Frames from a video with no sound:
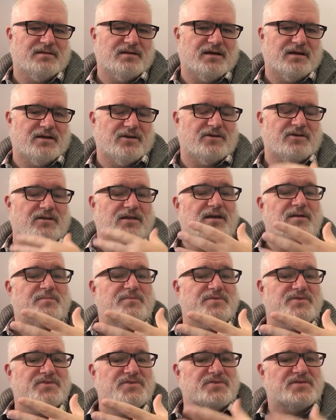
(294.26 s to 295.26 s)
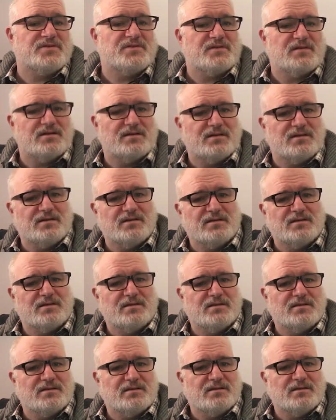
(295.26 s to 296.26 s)
on our lips,
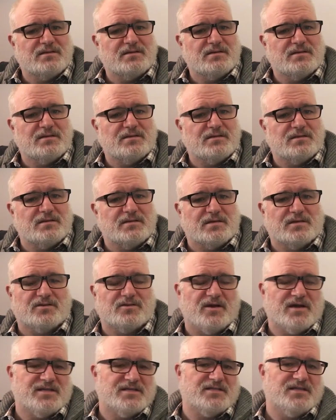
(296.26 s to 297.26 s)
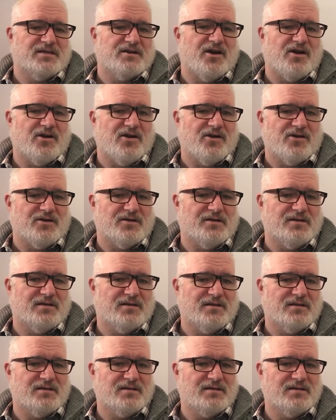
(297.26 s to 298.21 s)
and Christ in our heart.